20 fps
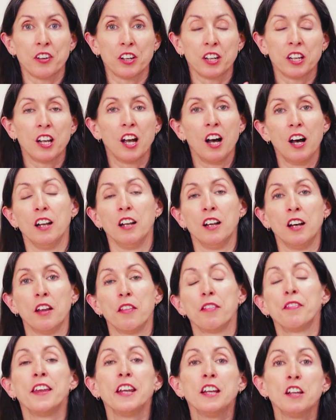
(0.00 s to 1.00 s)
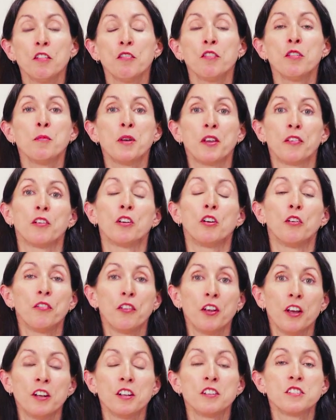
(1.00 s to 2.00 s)
a colour. Think of them as an
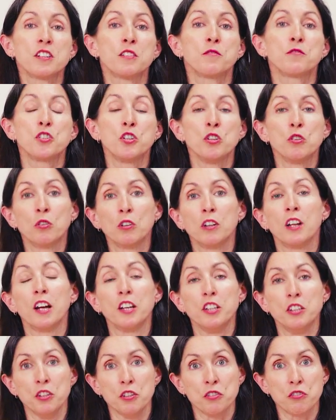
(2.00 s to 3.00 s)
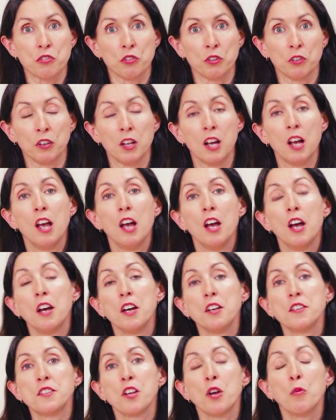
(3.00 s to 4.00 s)
alternative to your light neutral.
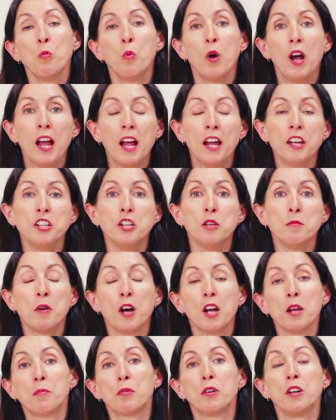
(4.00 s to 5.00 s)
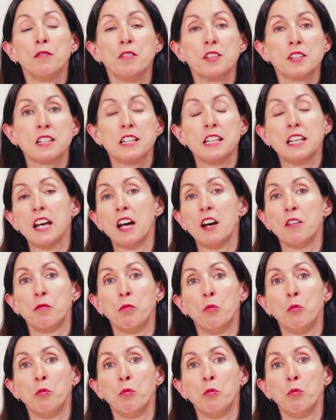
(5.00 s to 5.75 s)
So where you might previously have